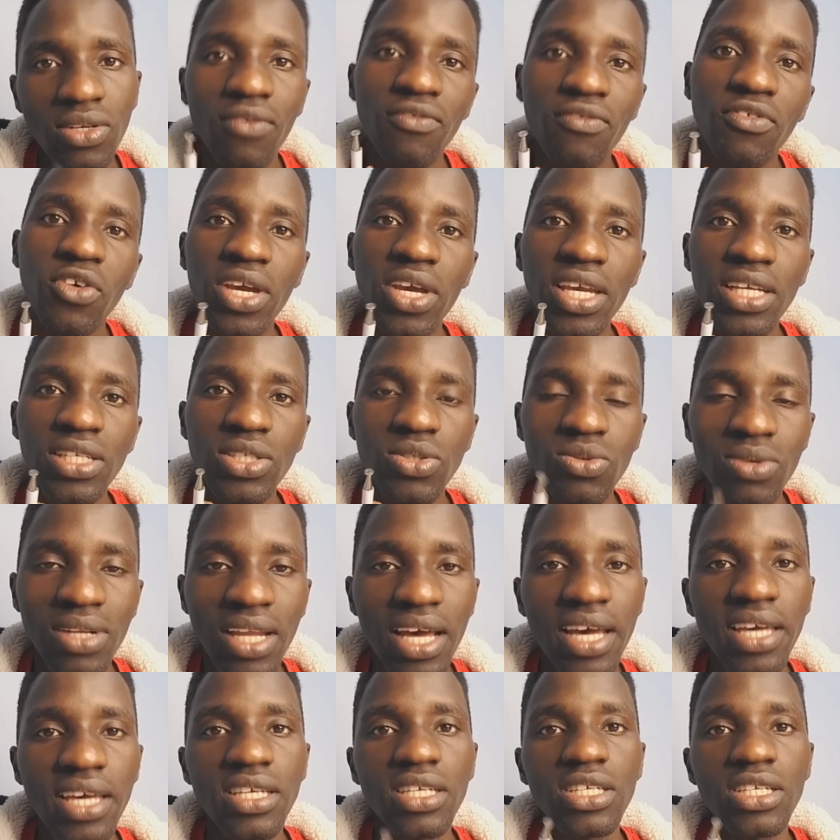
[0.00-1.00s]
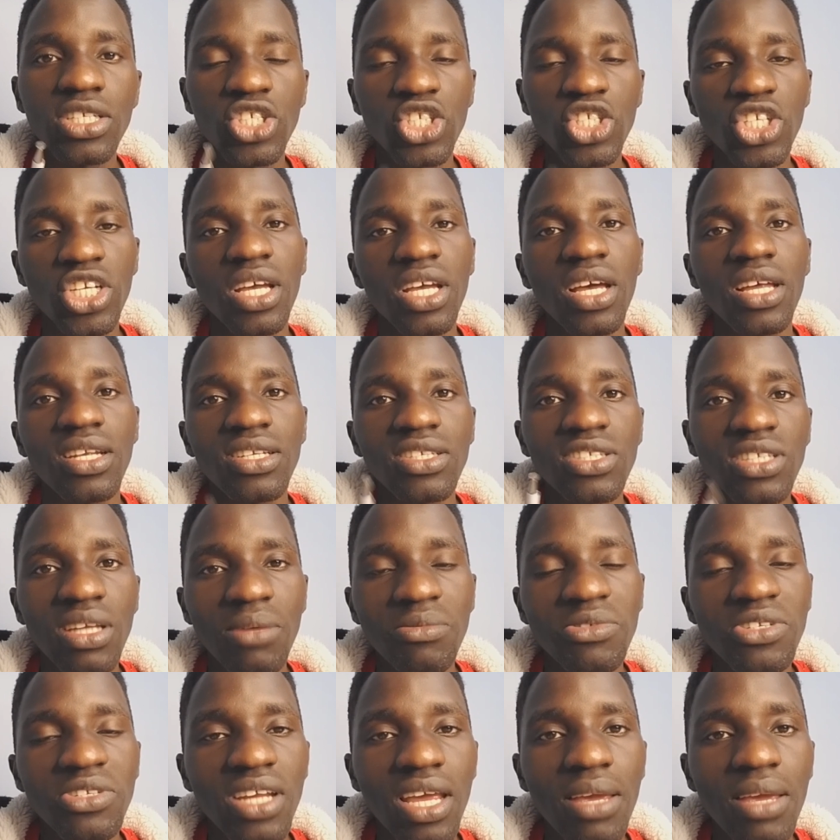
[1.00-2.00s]
Don't forget to like, share, and
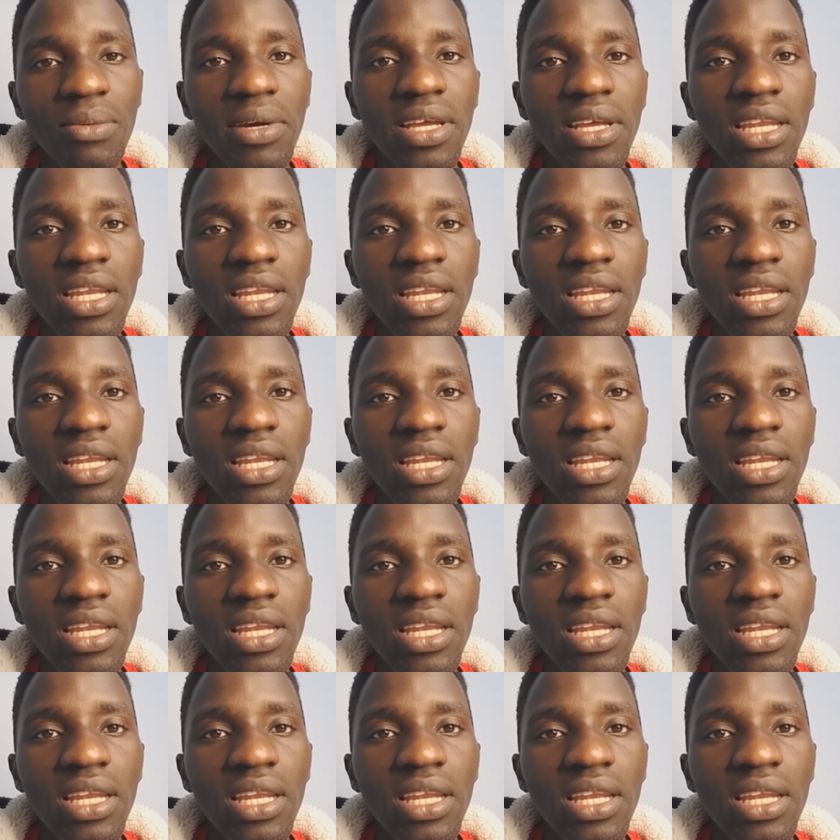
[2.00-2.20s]
subscribe.